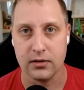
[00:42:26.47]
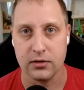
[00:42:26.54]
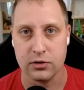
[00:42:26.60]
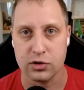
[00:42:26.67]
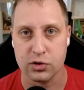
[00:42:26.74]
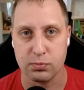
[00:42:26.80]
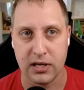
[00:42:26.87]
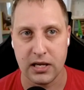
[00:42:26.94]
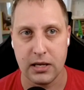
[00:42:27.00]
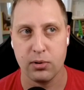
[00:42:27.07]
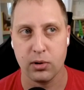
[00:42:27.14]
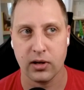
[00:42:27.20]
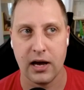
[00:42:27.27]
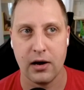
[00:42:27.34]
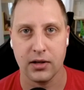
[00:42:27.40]
there's people
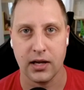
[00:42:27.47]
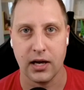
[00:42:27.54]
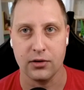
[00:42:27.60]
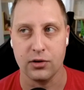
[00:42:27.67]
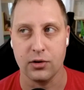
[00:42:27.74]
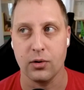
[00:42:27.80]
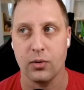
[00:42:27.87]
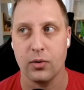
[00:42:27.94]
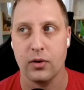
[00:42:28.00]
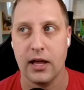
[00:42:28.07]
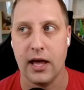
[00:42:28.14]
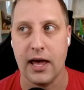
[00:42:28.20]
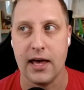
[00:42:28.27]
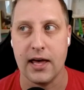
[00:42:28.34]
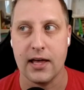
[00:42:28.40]
counting on you
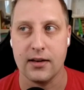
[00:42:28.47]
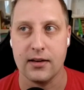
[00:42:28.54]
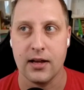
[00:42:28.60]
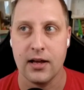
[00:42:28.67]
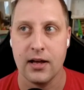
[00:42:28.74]
and